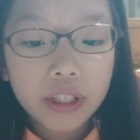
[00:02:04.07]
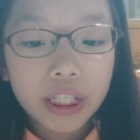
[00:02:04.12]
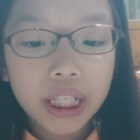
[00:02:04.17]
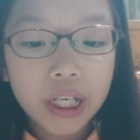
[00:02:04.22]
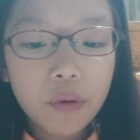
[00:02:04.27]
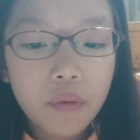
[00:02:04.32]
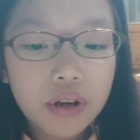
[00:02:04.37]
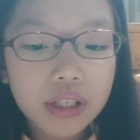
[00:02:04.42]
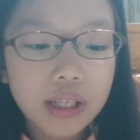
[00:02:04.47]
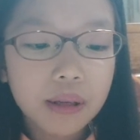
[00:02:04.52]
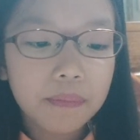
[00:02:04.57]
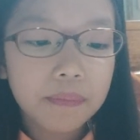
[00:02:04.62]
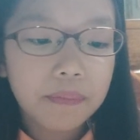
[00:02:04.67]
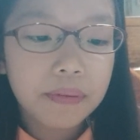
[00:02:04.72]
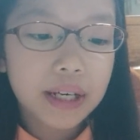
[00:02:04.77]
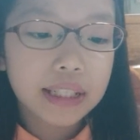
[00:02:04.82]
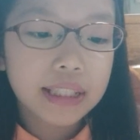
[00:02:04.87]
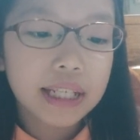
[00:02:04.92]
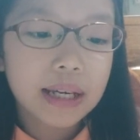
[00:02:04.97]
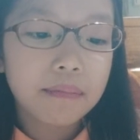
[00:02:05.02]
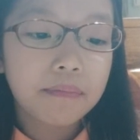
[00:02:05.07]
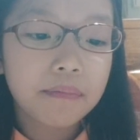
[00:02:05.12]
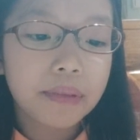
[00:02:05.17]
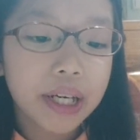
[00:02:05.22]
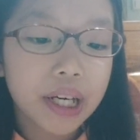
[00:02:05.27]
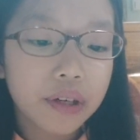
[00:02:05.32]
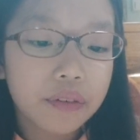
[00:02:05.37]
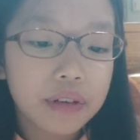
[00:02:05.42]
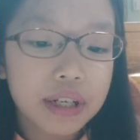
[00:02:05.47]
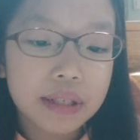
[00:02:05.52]
She was a bit
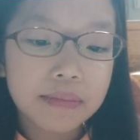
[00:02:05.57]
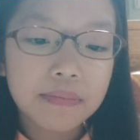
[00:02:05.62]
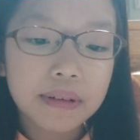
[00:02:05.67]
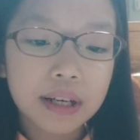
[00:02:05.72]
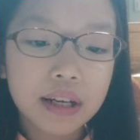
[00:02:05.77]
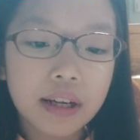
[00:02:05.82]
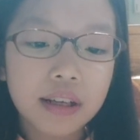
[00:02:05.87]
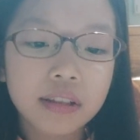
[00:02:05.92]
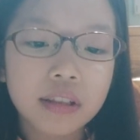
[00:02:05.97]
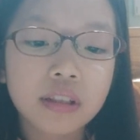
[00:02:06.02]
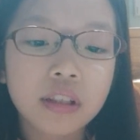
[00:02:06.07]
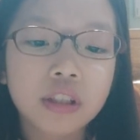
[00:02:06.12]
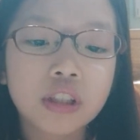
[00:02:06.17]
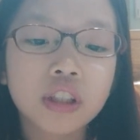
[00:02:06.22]
embarrassed because the